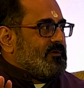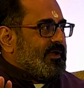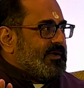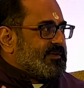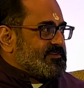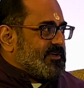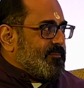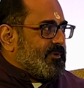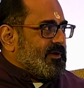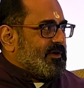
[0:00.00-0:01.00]

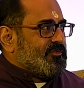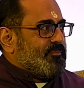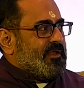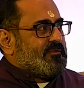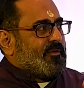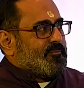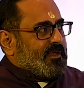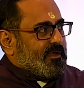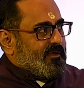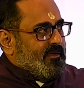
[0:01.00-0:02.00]
intercept. It has been
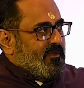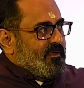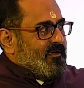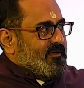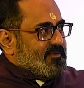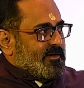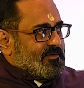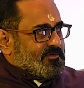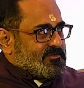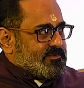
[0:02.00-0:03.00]
something that
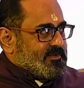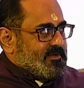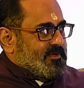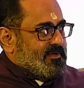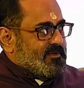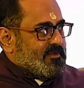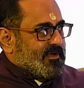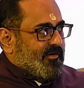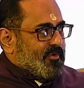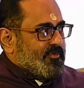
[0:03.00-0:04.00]
is in the
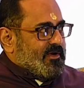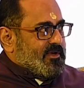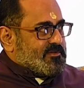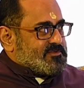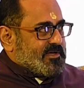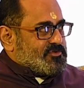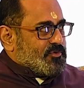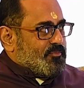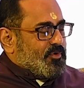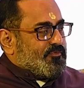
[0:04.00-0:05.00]
Government of India
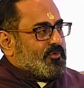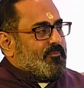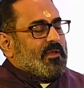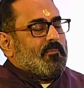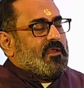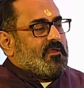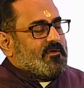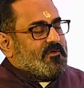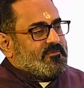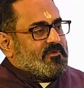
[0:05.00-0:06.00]
statute book for many, many
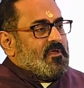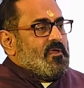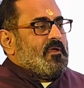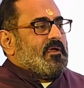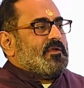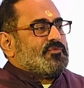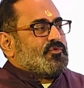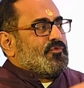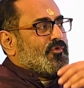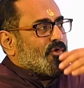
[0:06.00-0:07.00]
years. It is
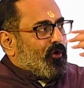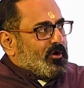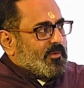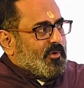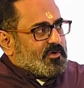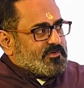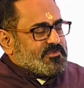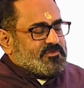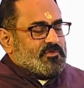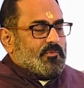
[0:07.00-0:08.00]
true for all
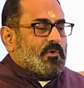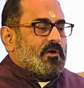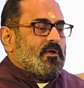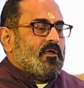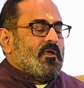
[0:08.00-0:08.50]
democracies in the world.